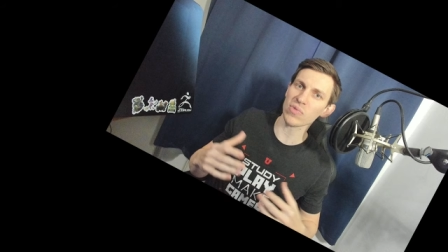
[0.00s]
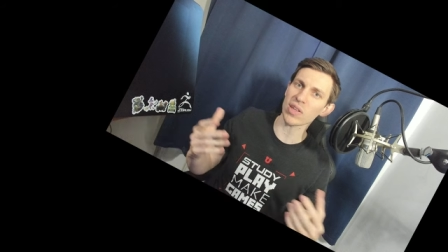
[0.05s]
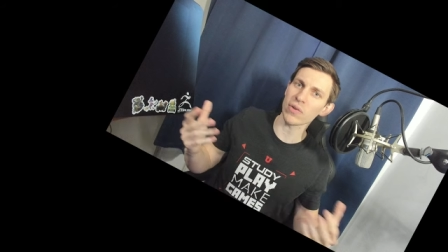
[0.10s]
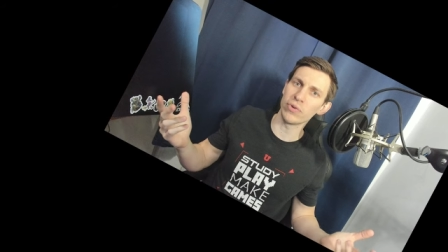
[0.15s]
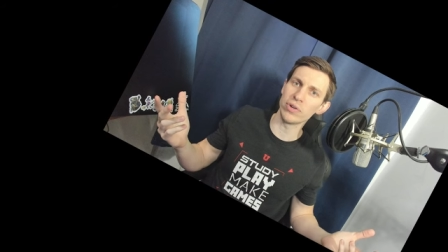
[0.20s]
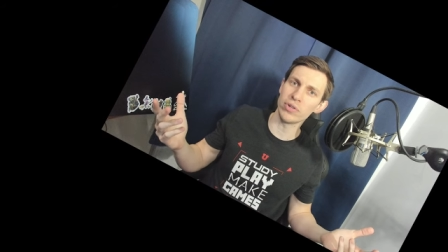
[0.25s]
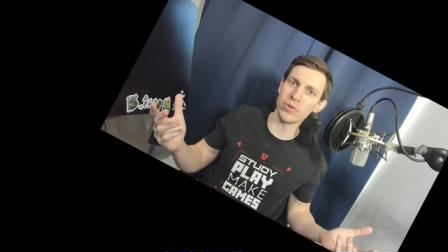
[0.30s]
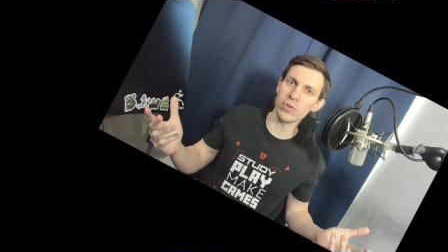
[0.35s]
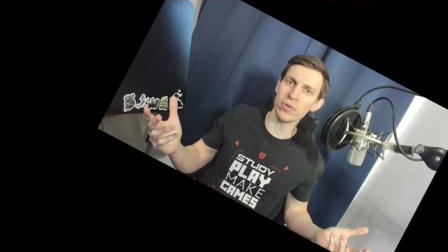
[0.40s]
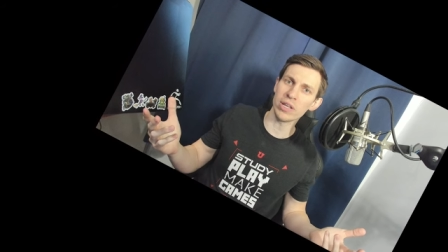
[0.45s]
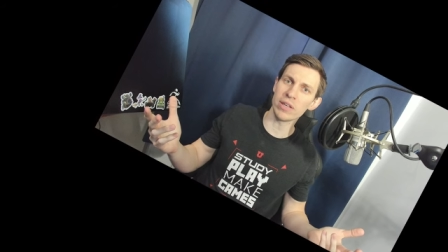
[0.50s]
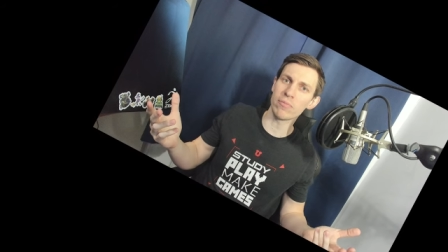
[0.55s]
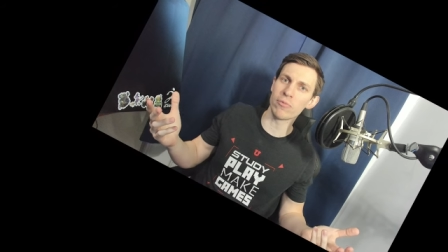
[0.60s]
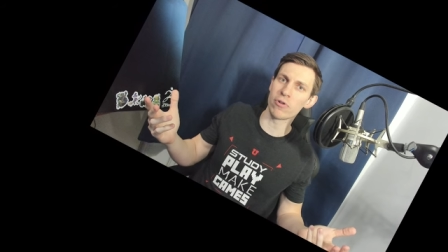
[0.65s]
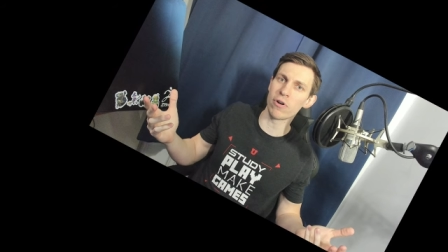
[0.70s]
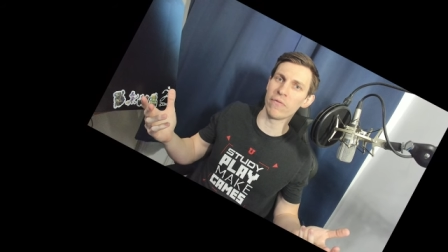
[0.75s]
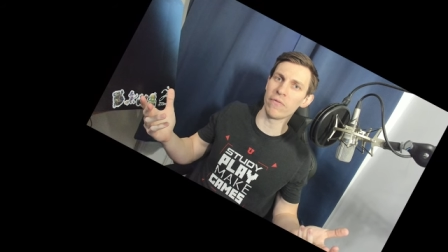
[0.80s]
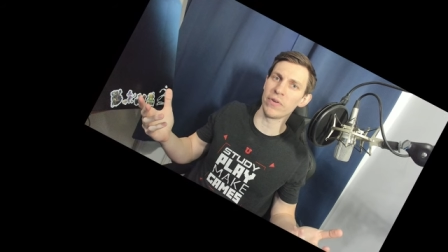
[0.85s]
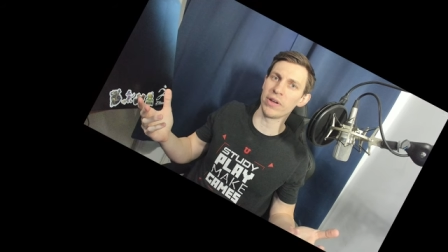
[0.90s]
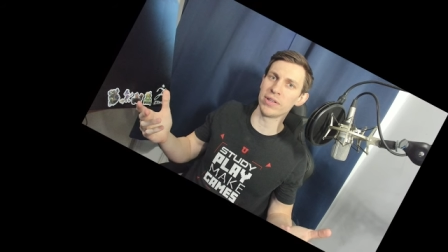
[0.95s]
if we do any
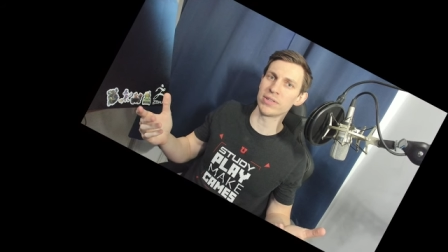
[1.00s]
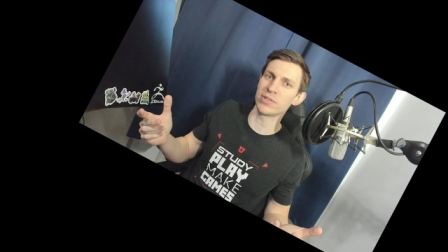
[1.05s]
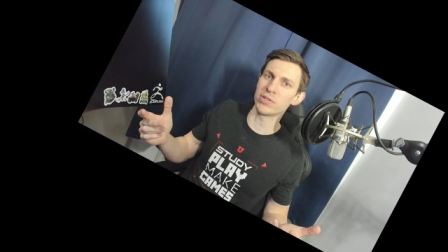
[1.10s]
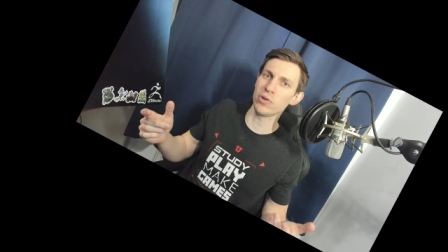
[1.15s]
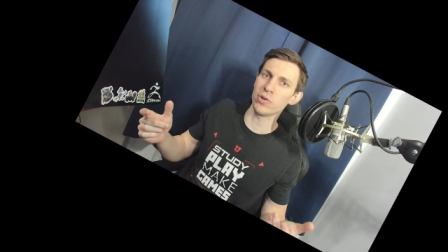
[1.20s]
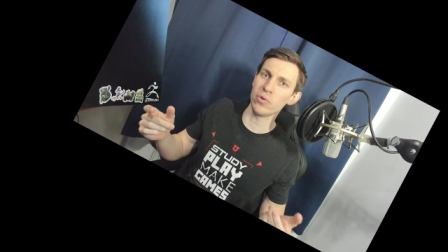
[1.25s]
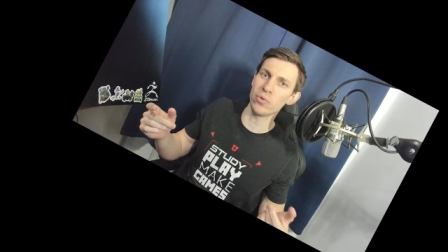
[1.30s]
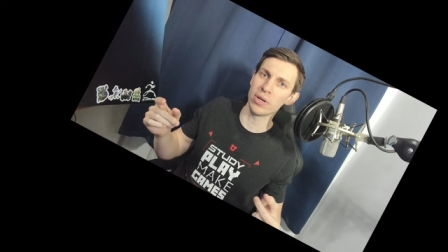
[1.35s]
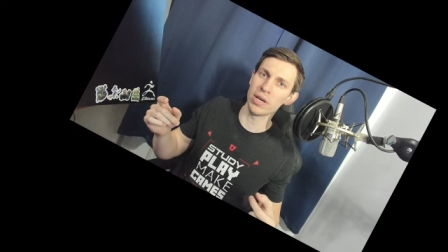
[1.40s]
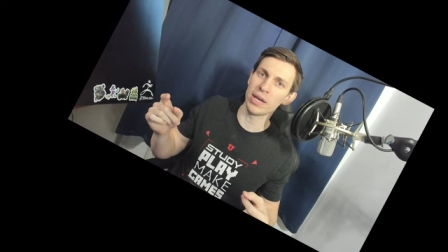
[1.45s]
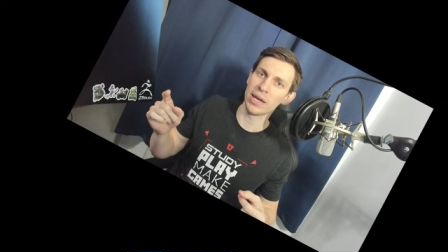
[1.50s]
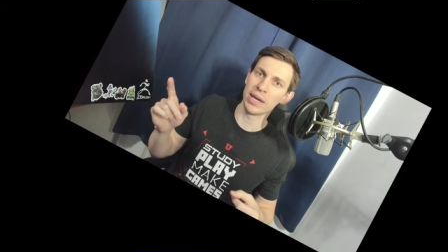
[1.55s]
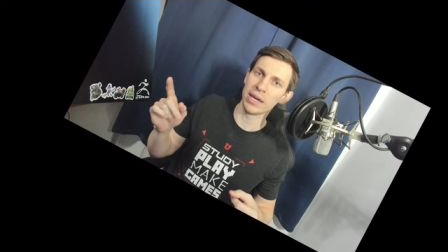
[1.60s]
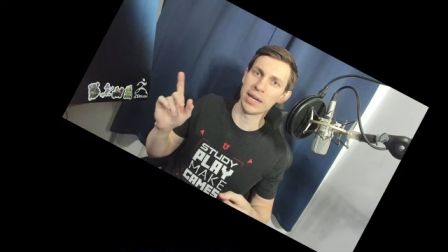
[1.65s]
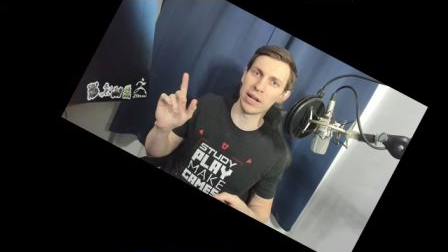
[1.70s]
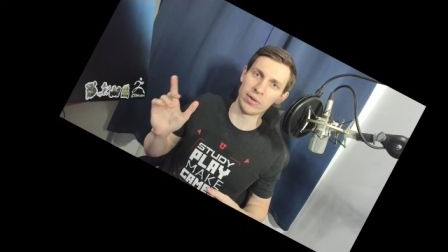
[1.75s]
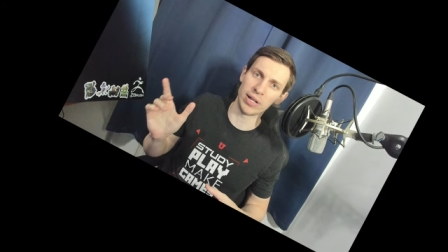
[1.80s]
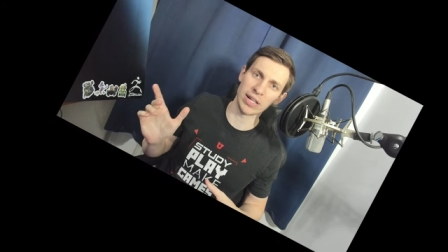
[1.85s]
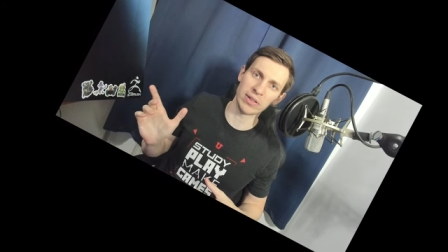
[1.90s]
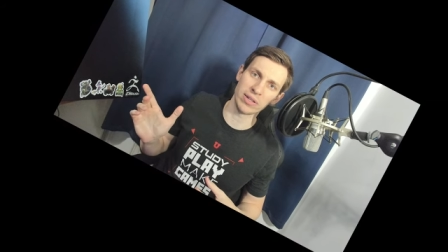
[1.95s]
more events soon,
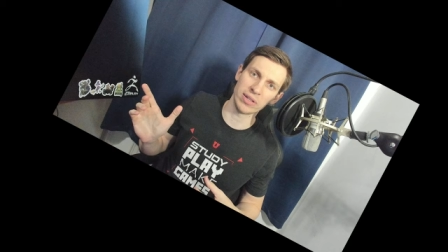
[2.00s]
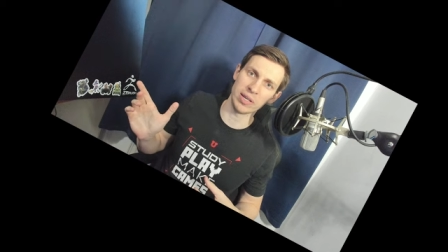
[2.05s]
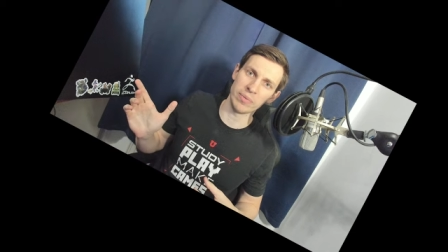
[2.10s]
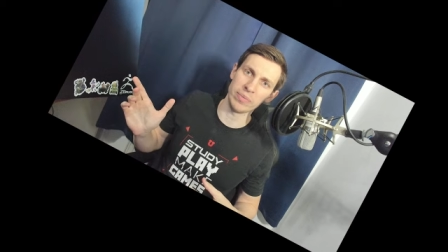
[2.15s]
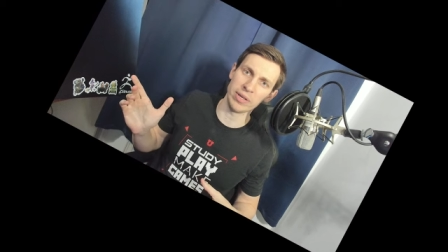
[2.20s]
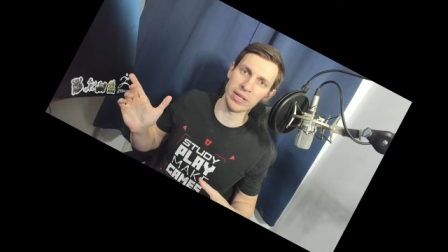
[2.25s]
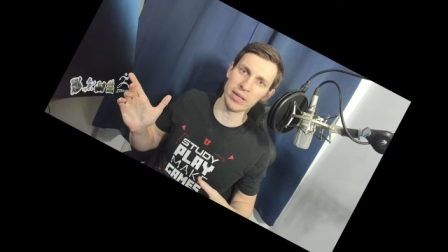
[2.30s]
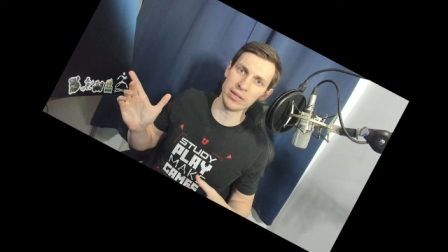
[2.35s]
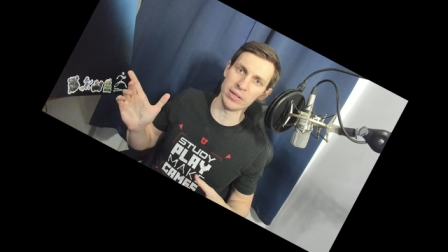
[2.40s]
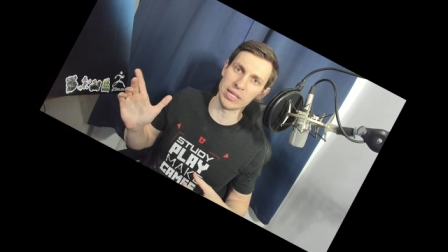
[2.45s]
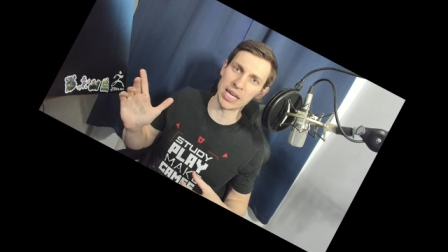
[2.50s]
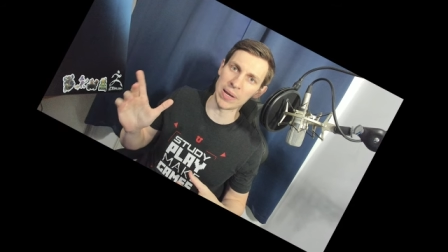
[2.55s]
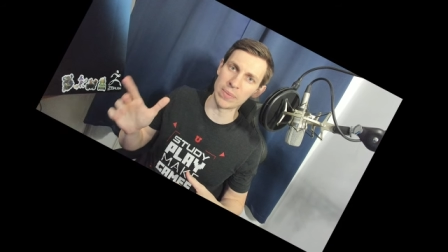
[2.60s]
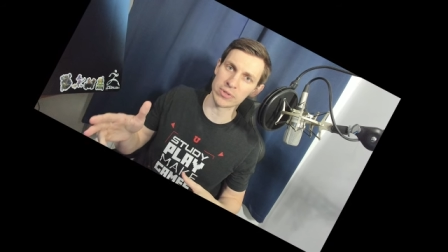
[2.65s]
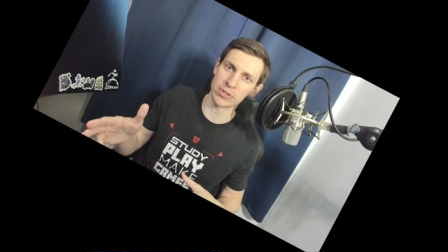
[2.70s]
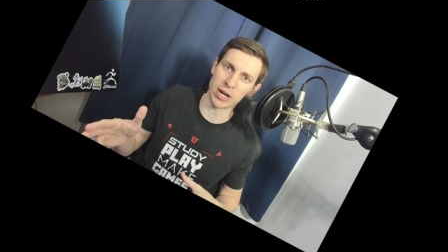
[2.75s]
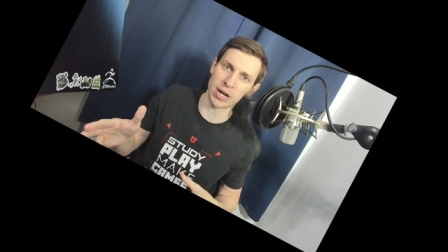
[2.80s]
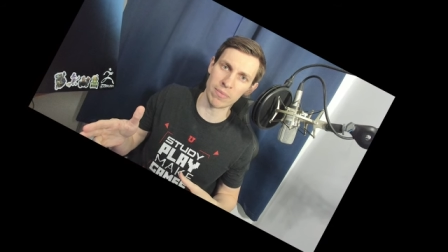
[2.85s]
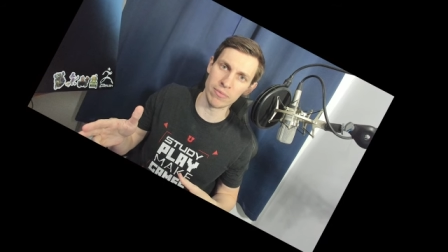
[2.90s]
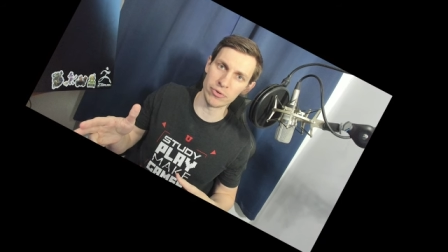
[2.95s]
it'll likely be
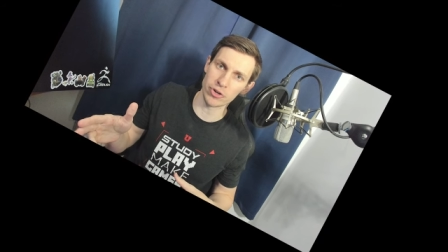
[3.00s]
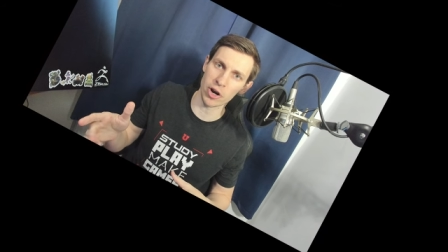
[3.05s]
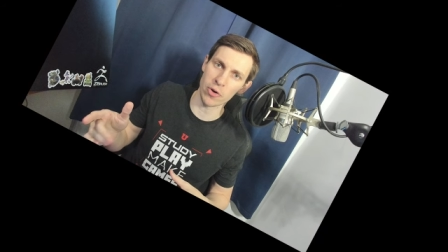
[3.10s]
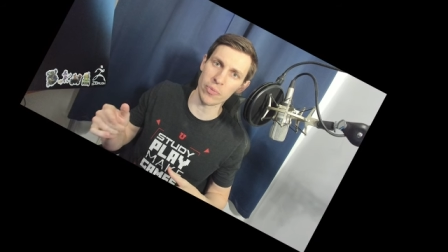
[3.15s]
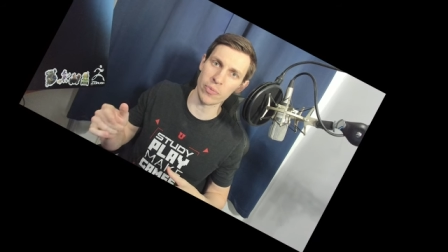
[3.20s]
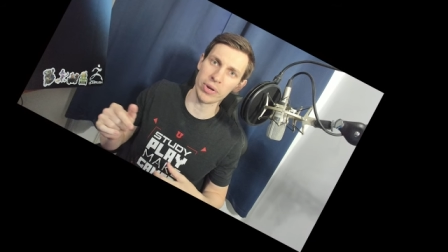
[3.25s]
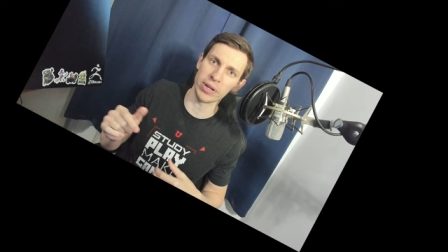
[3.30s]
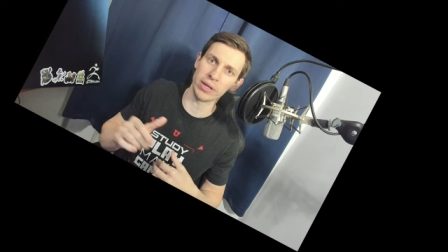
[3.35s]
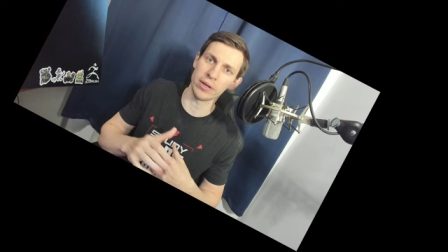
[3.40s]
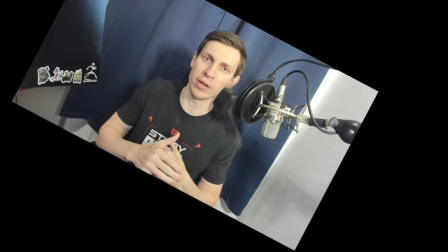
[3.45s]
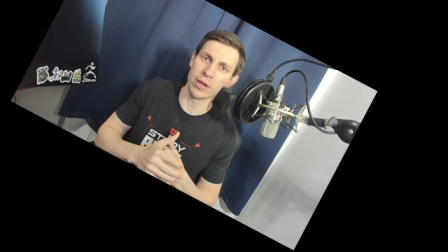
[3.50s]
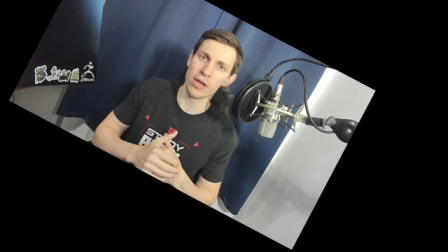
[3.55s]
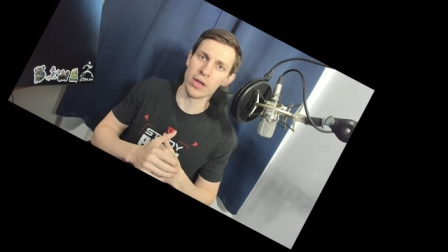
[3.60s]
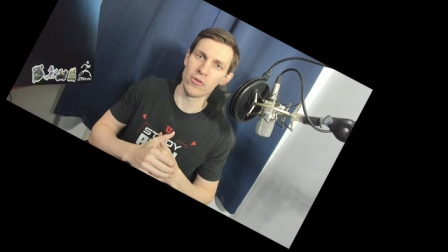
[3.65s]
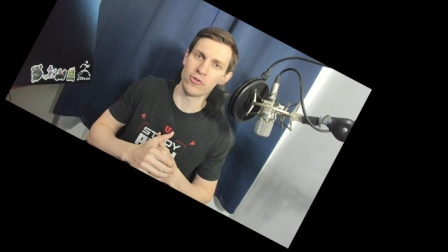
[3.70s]
Gamescom Germany.